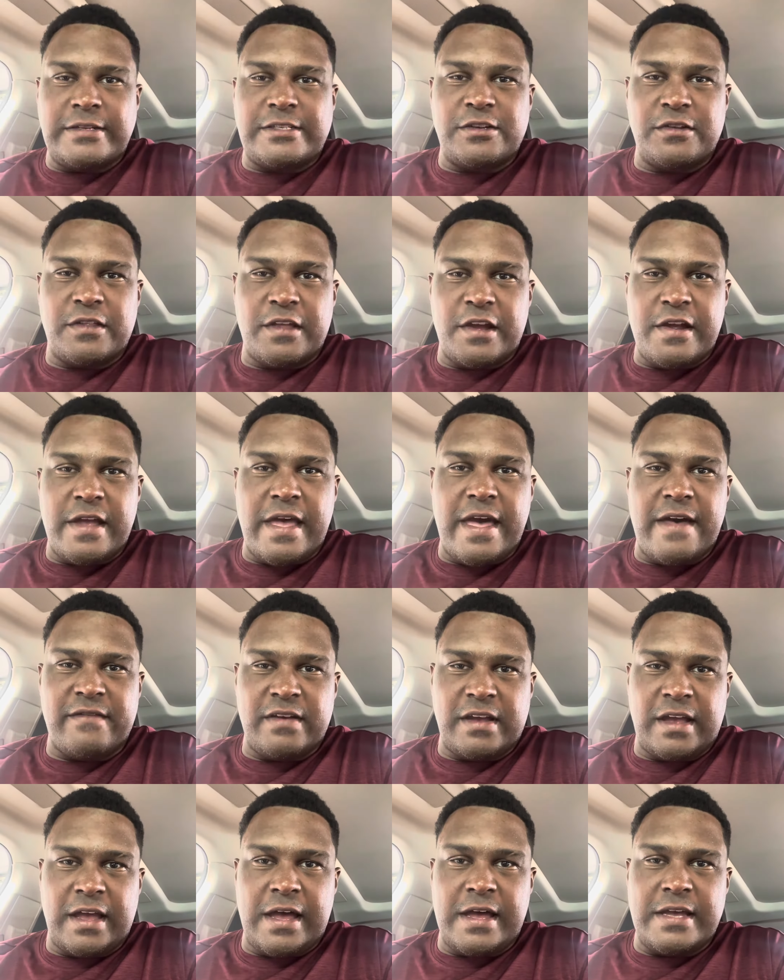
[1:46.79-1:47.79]
so there you have
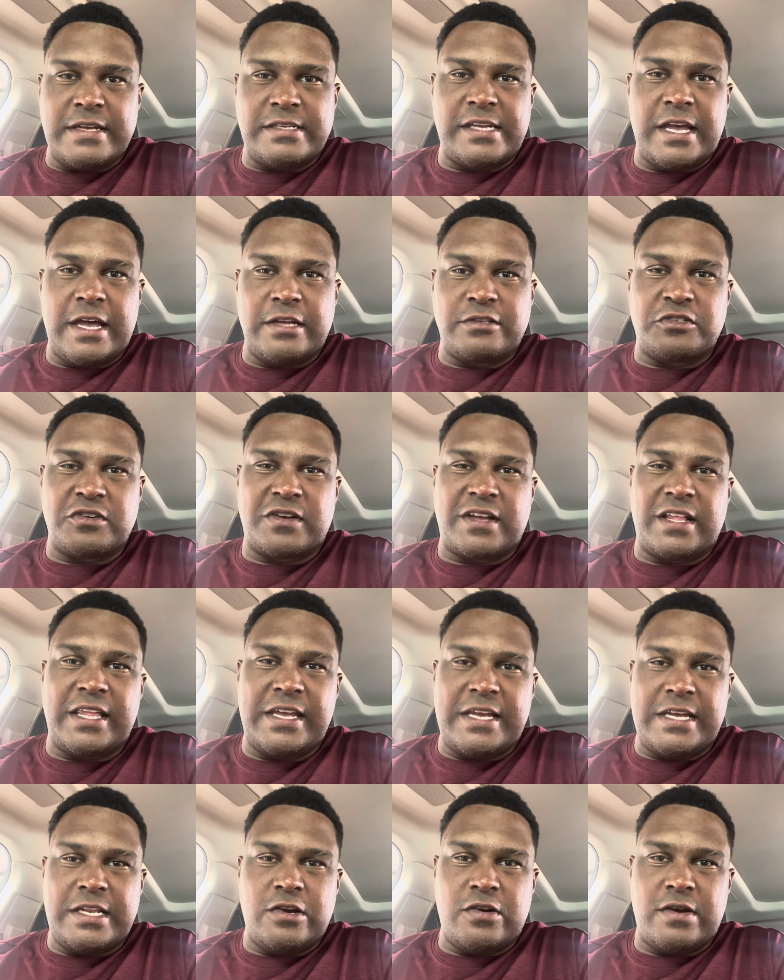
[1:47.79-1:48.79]
it, guys, how to
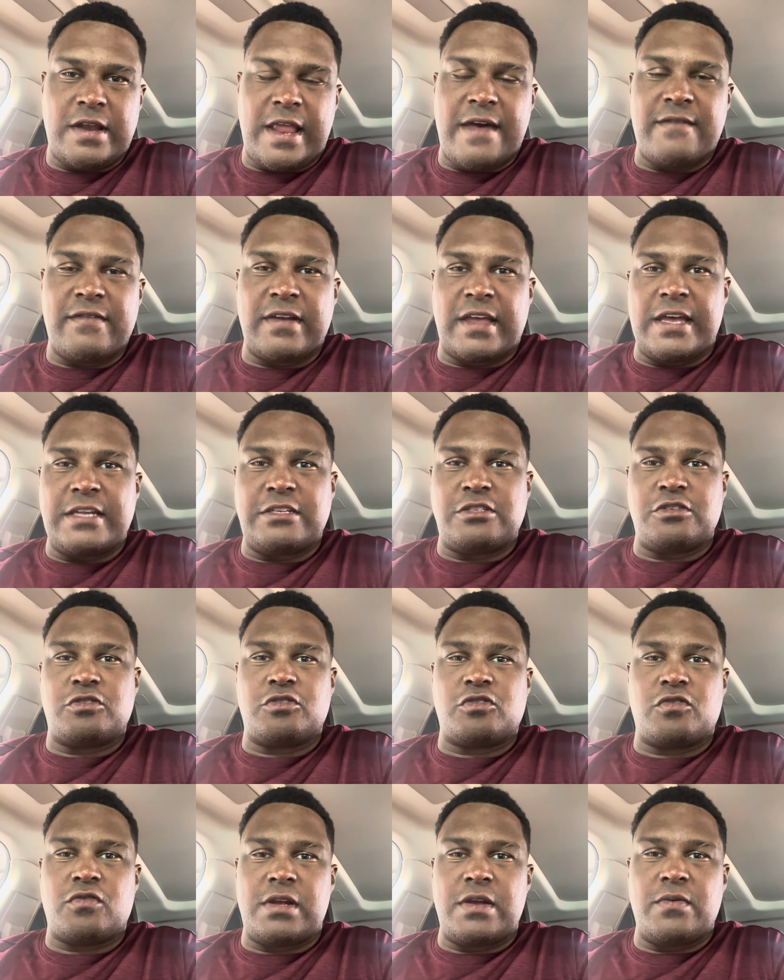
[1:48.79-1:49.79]
clean your navigation
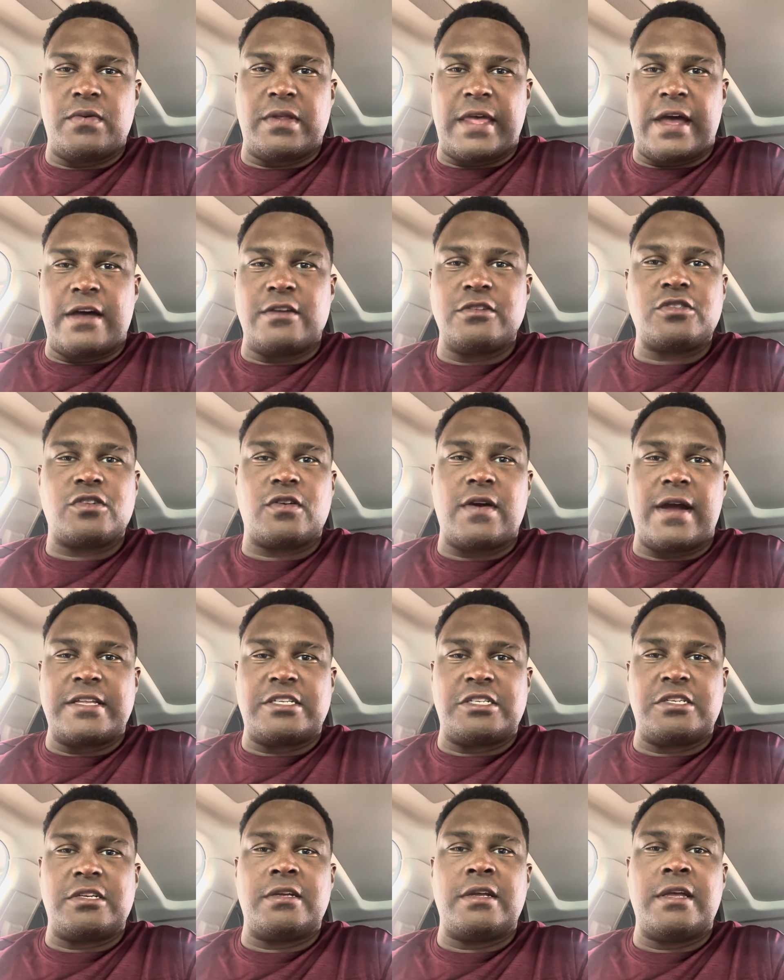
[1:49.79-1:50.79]
screen without
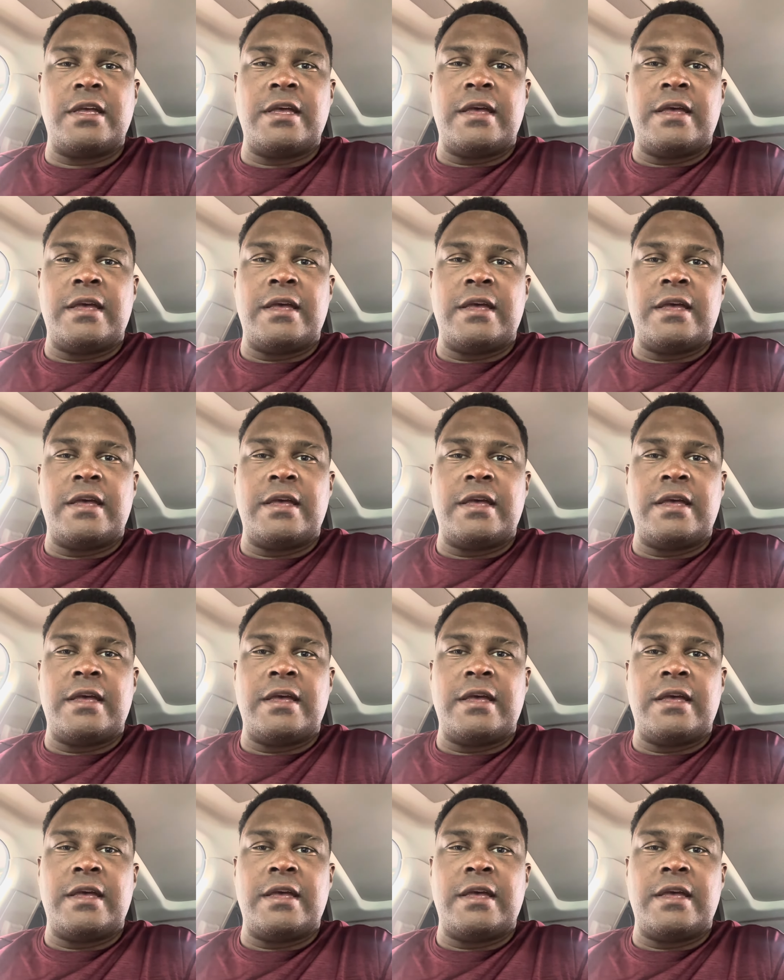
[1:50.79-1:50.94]
scratching.